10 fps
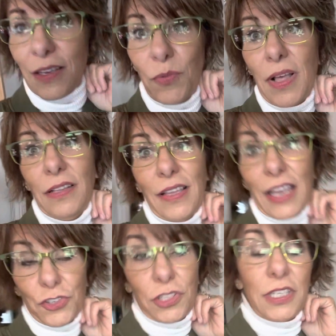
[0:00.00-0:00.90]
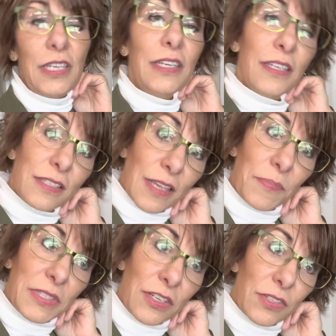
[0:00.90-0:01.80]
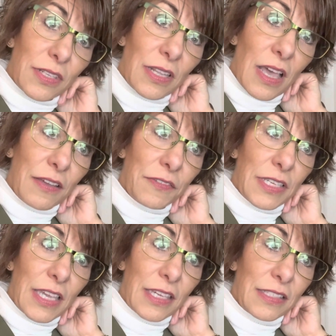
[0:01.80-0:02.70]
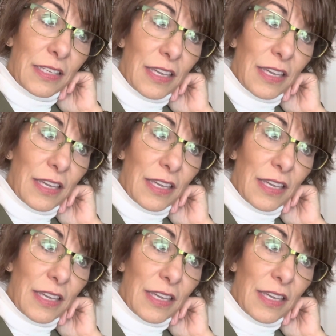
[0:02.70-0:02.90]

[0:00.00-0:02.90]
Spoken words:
Well, actually it is upstairs in the loft. I kicked the